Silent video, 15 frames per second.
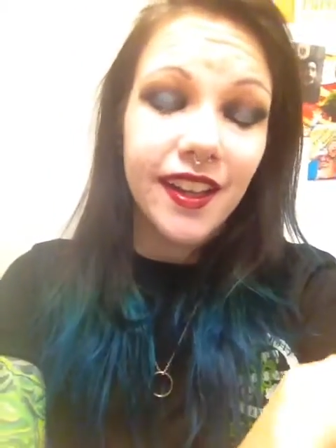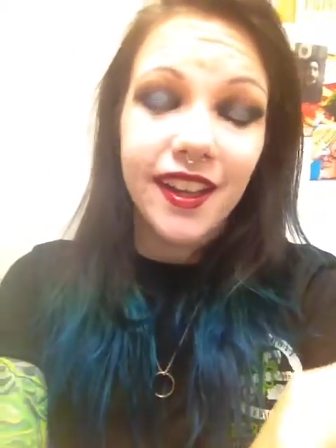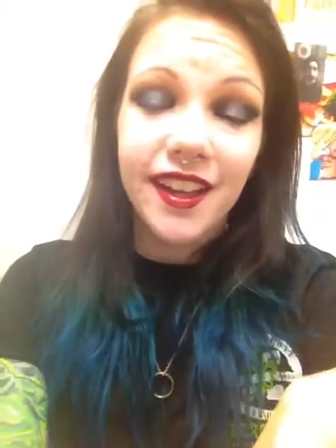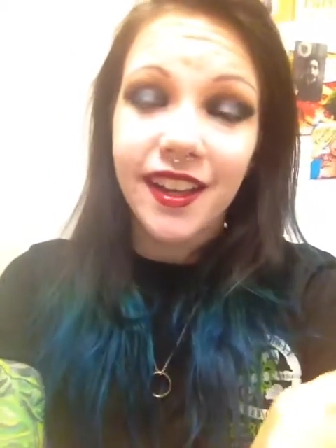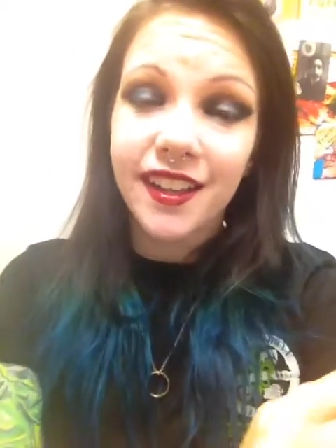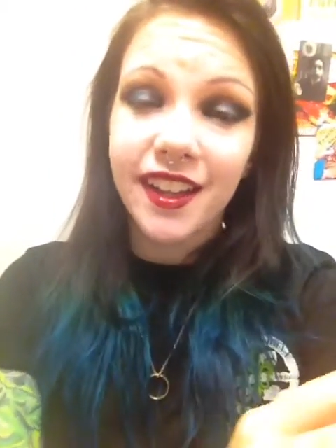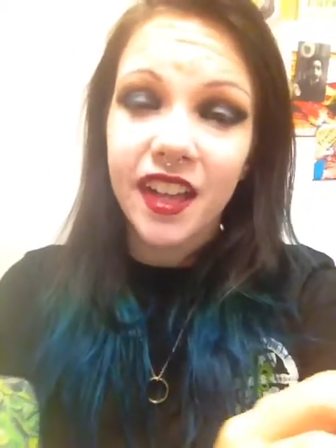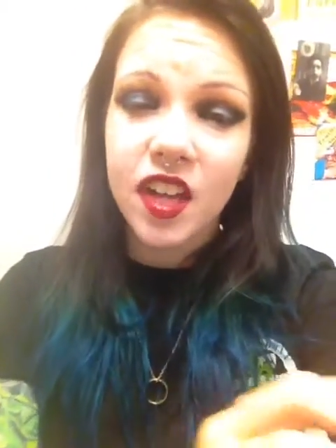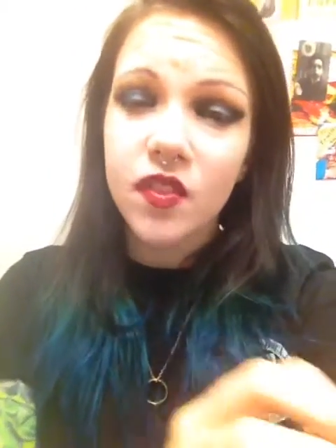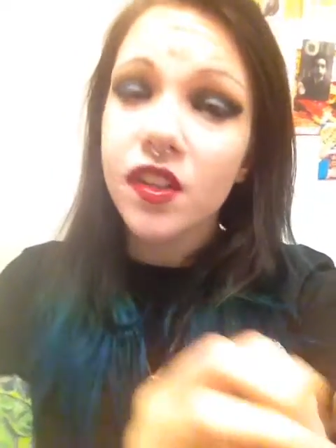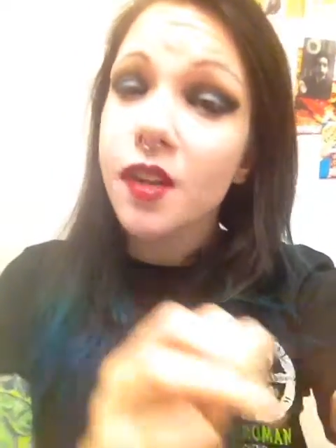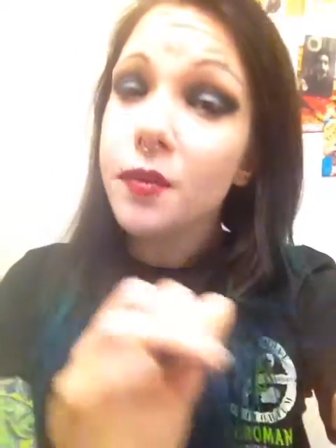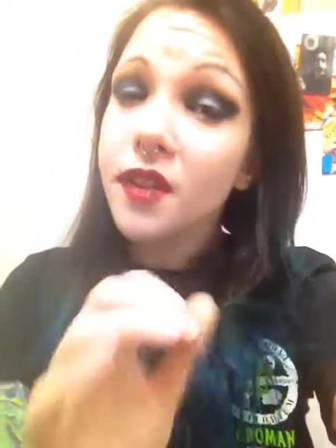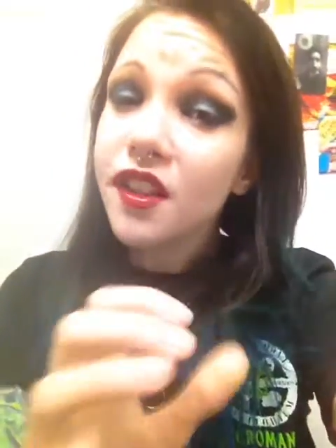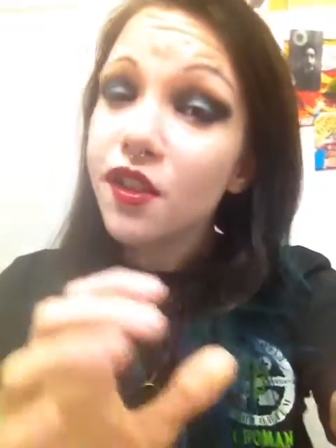and I have a
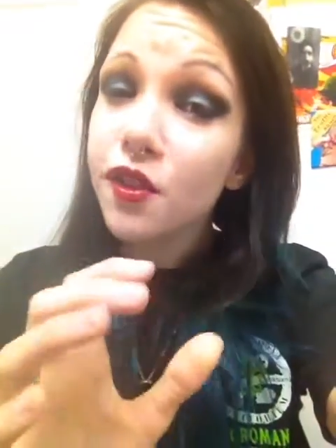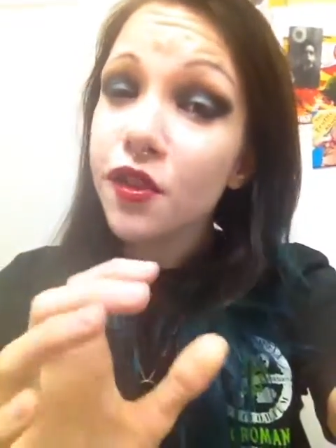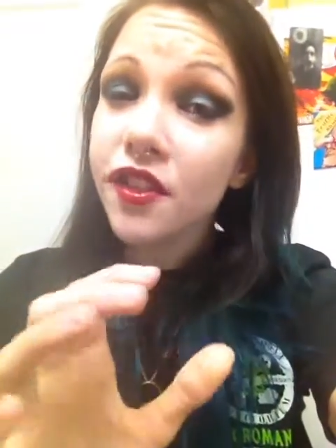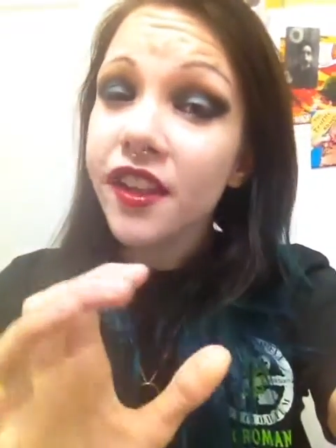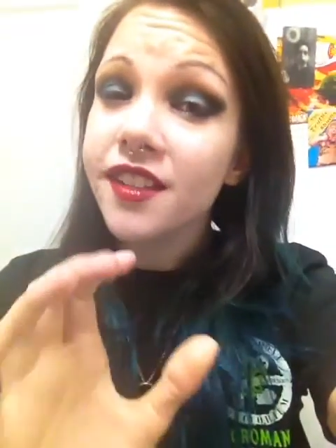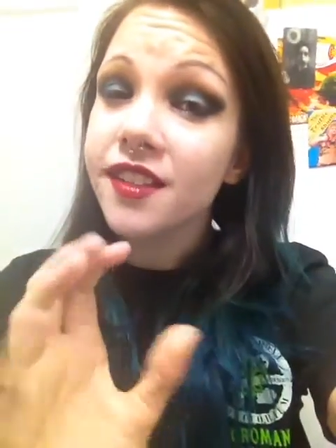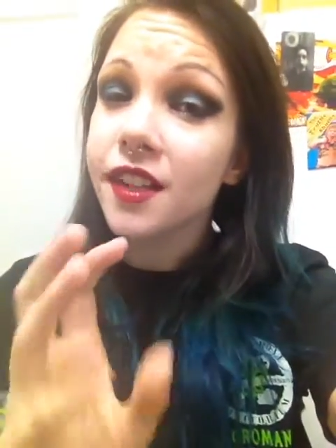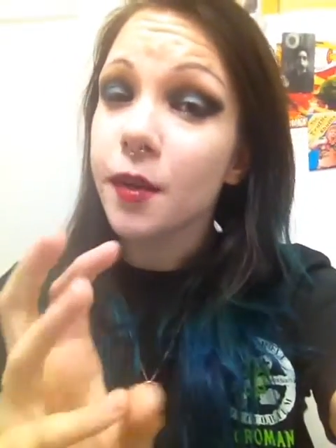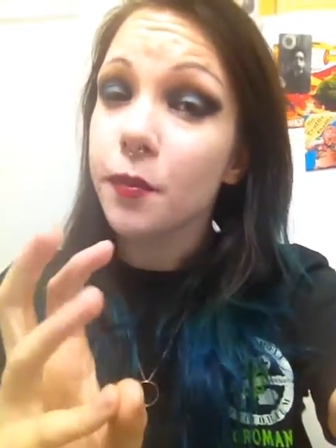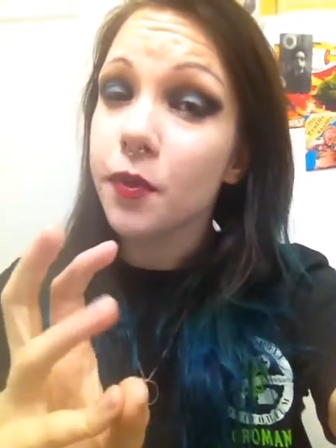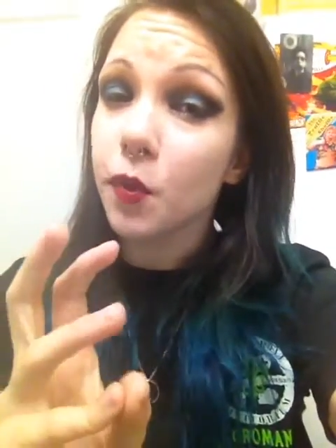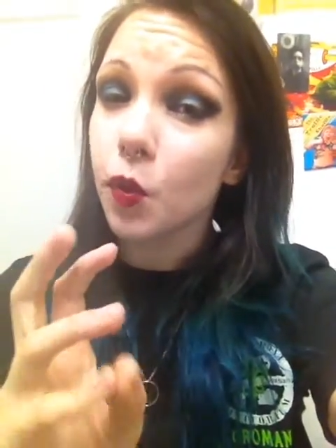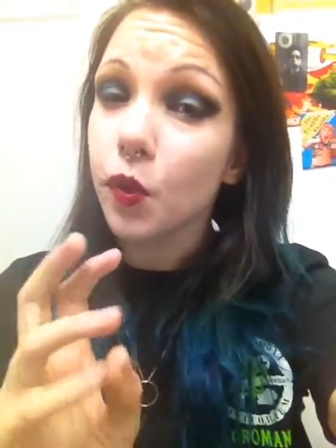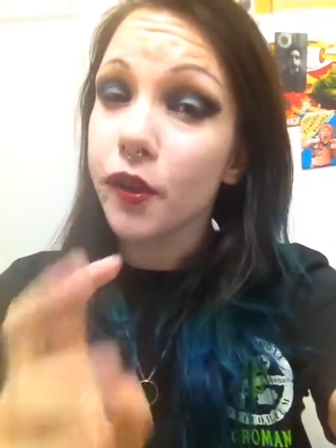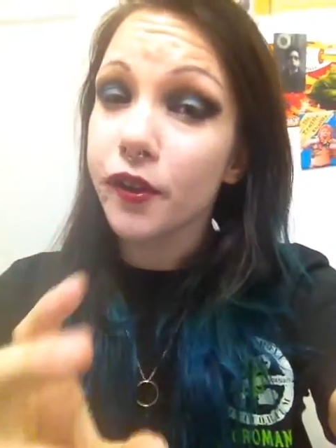couple other things up
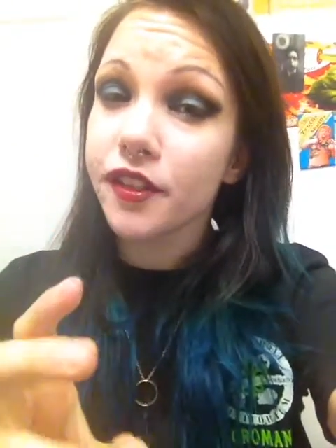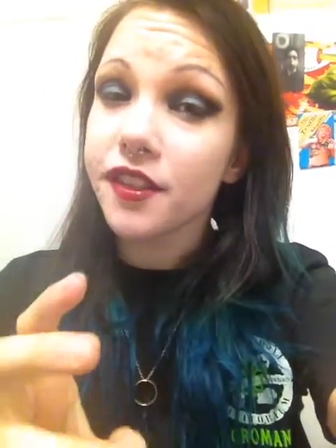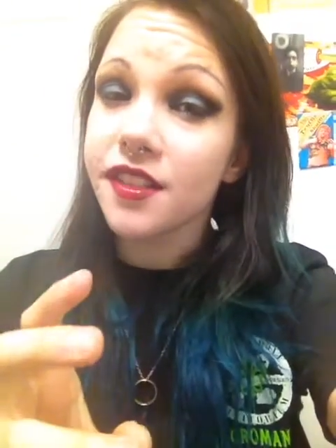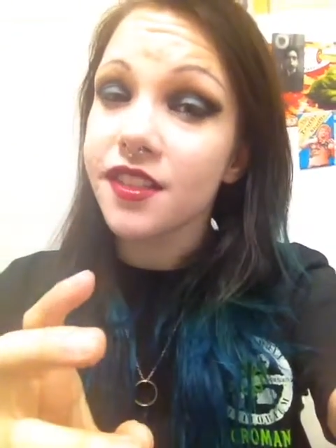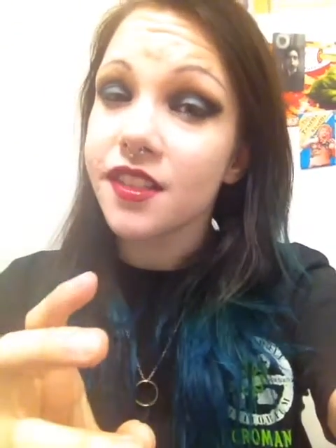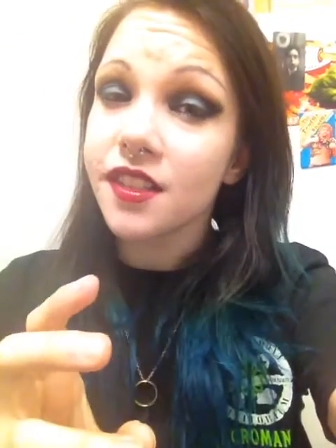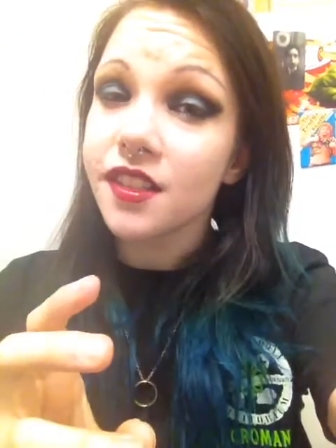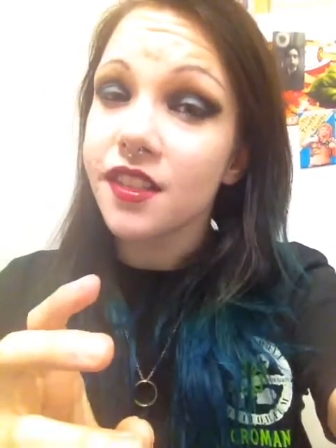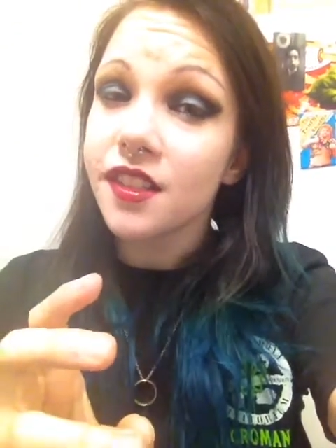the works